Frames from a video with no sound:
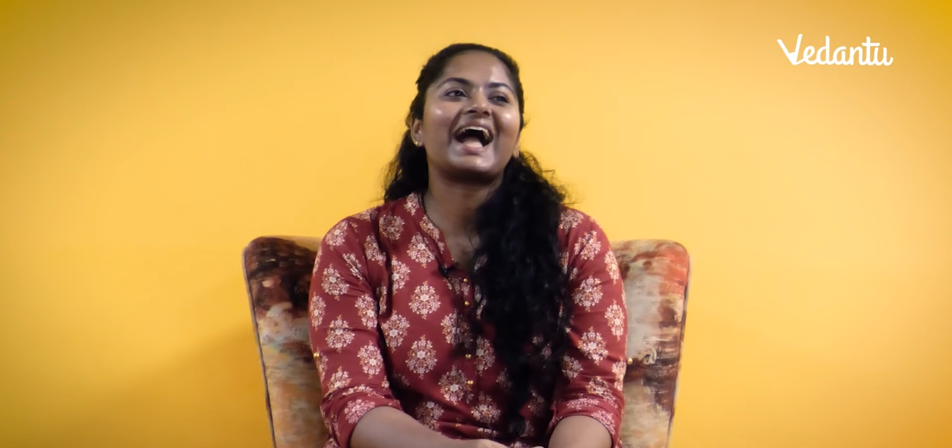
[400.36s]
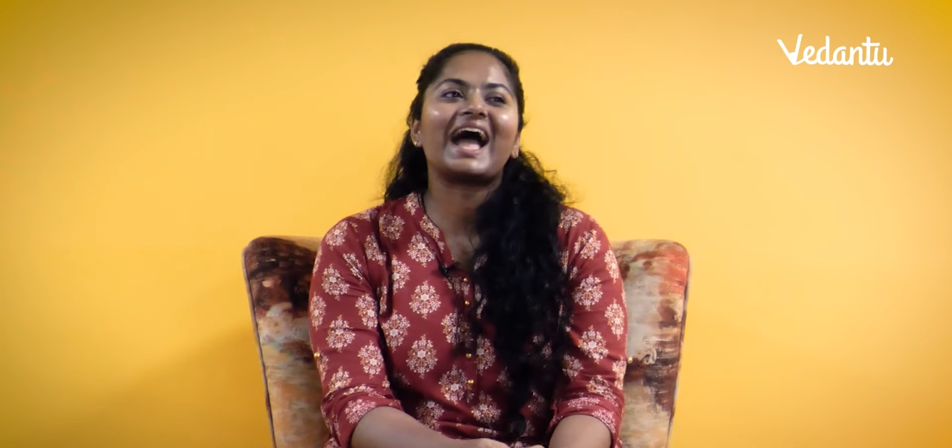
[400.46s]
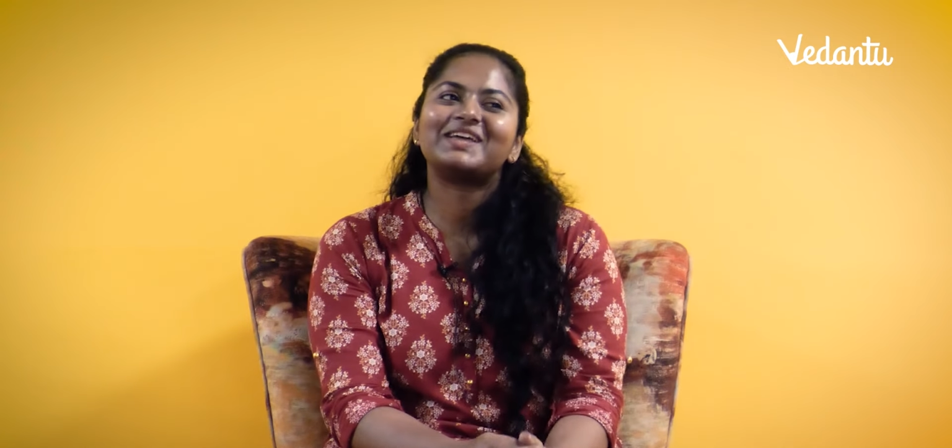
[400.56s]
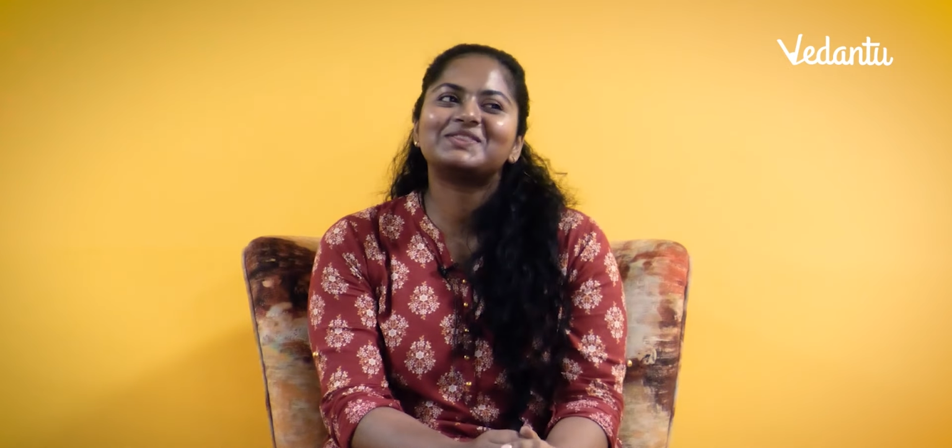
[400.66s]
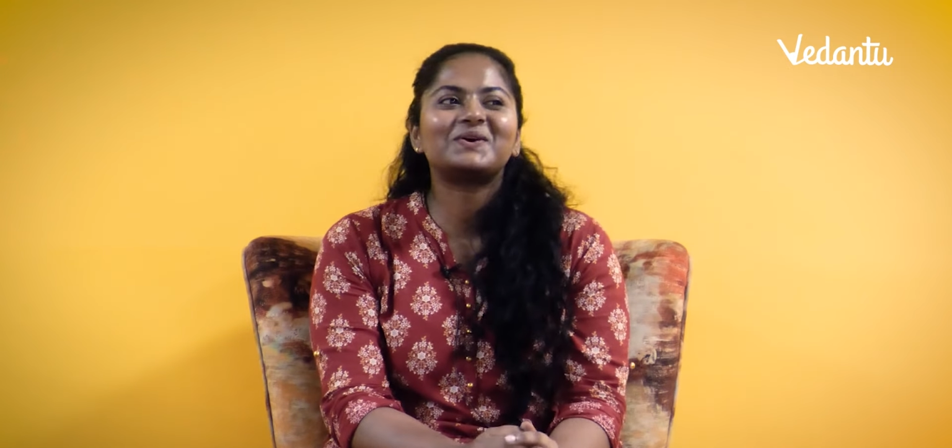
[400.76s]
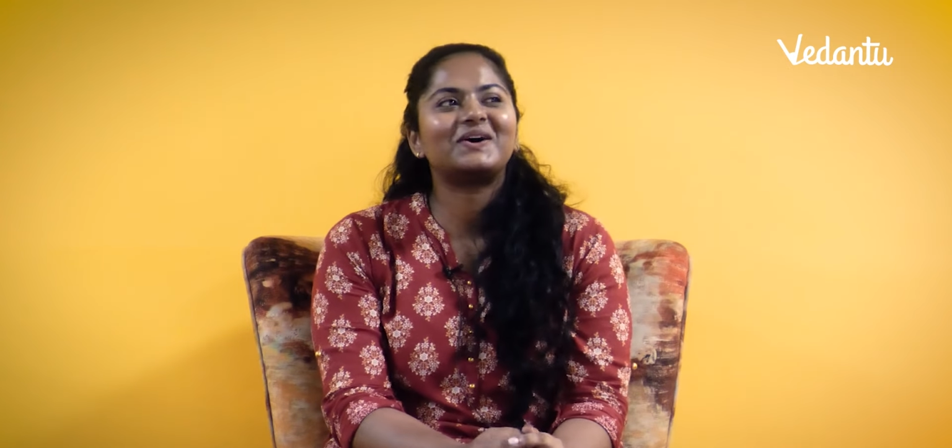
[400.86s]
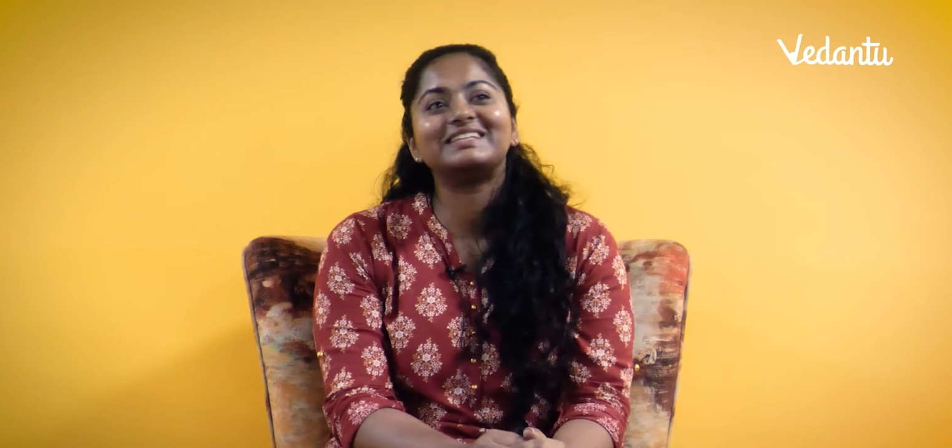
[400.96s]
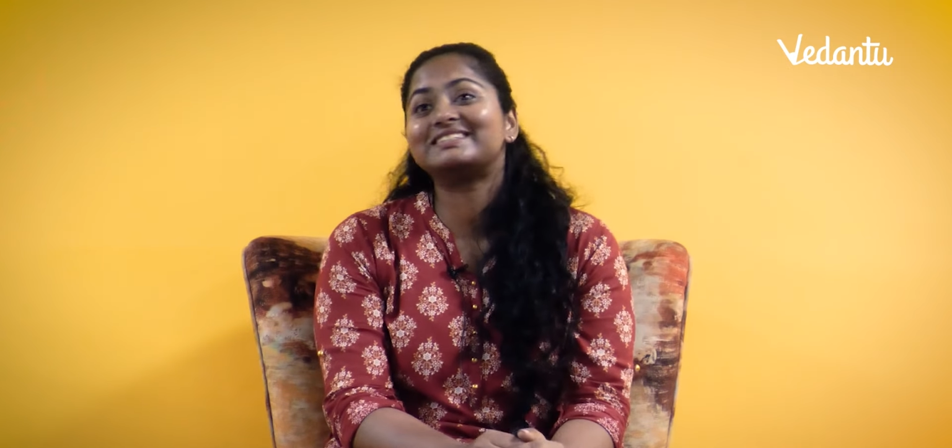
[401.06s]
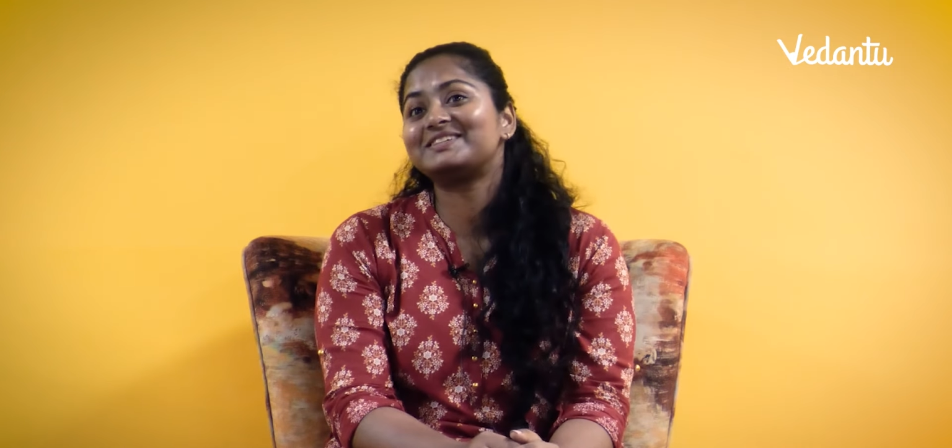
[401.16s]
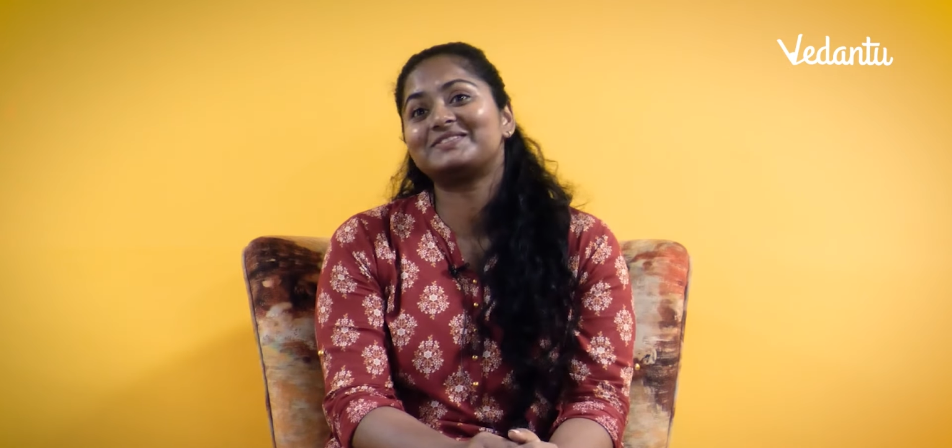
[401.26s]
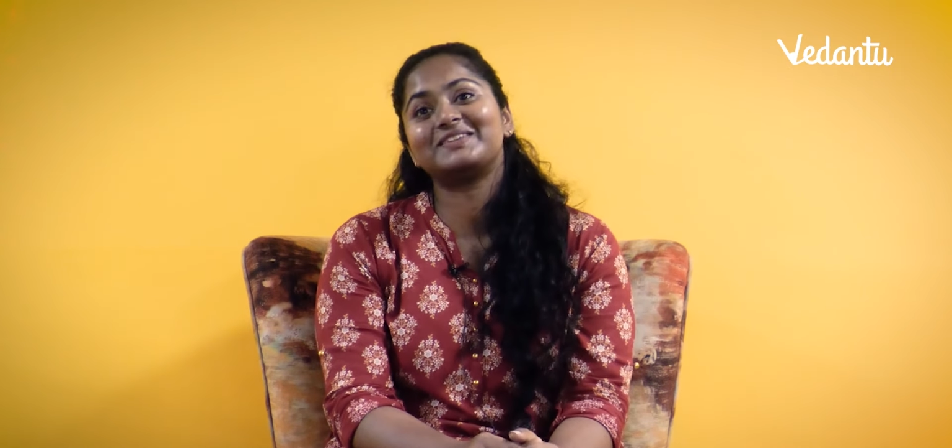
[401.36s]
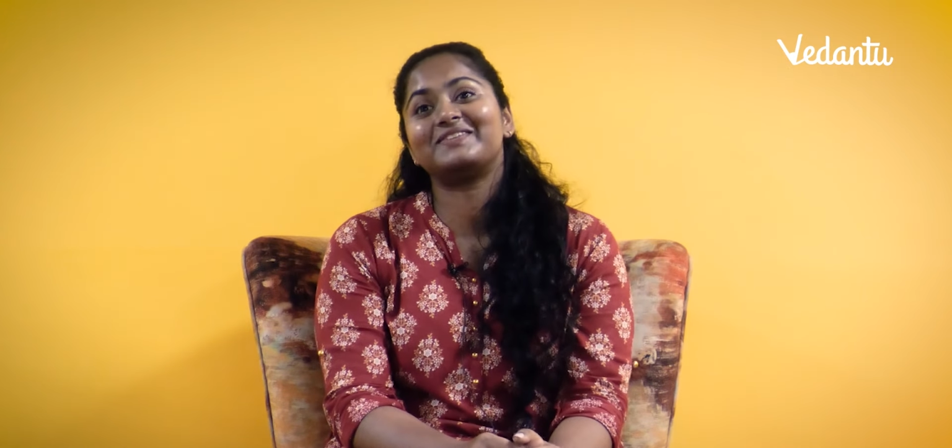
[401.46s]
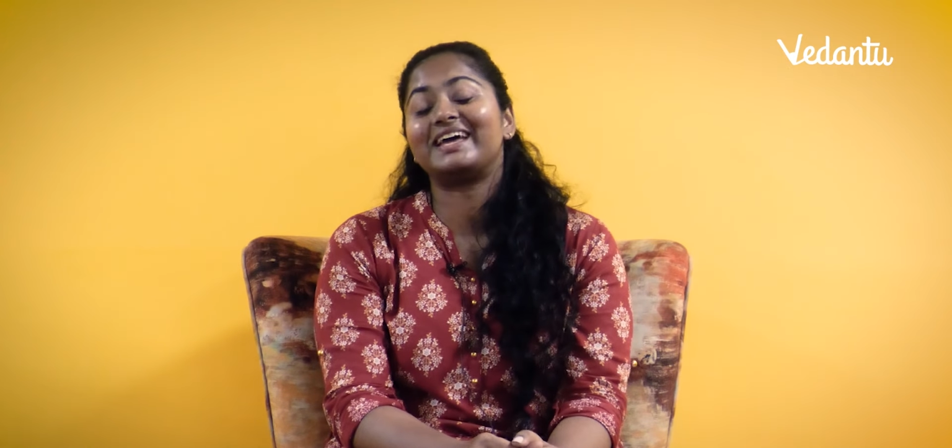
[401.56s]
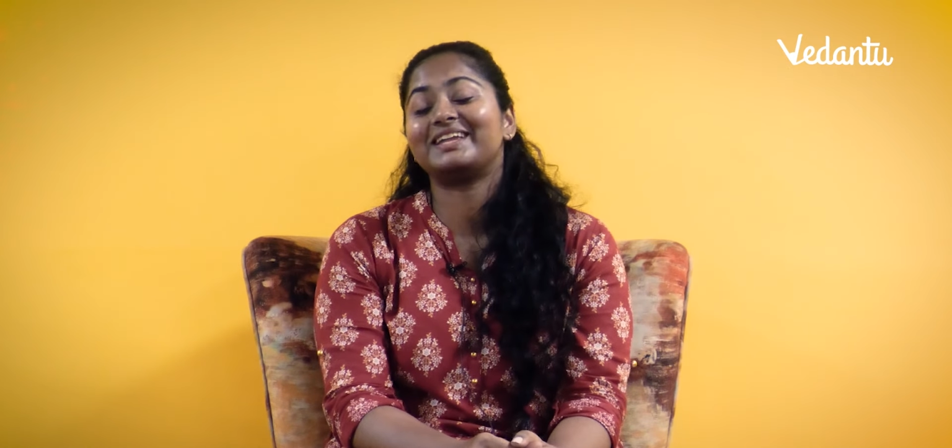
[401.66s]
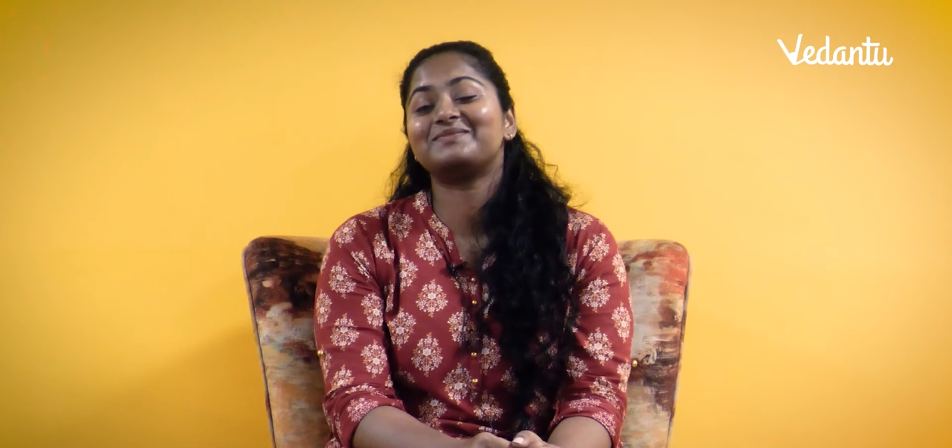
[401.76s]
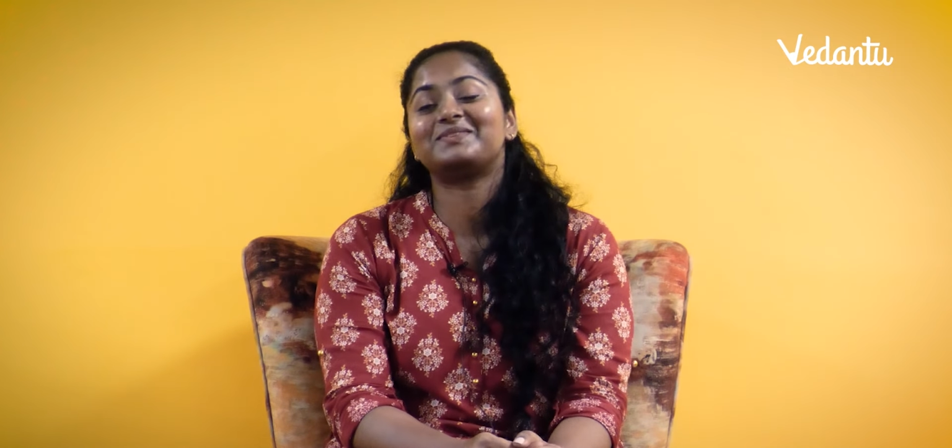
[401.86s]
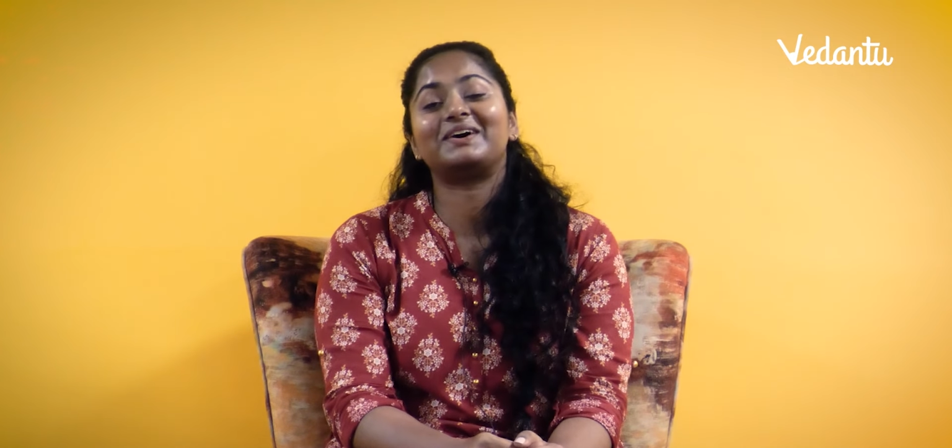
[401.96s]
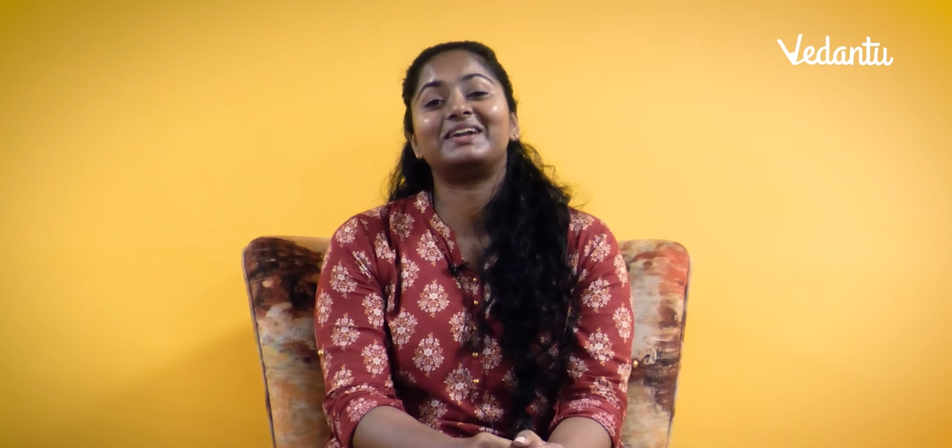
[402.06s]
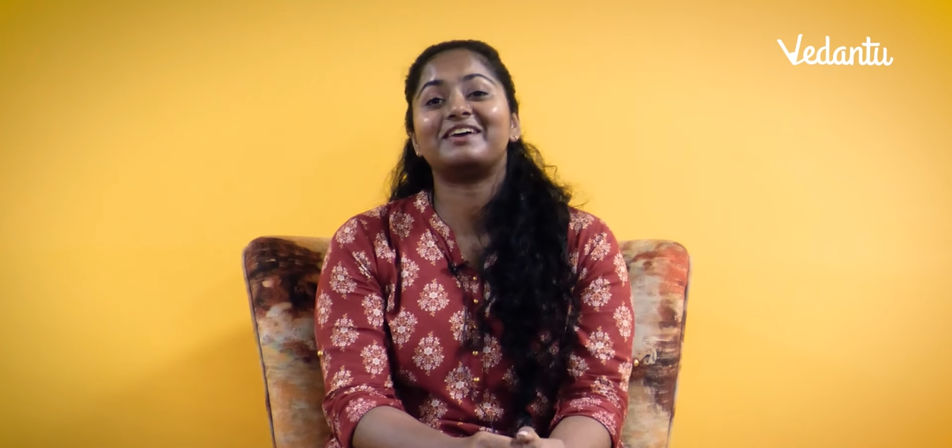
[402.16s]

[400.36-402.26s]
I so honestly feel very proud.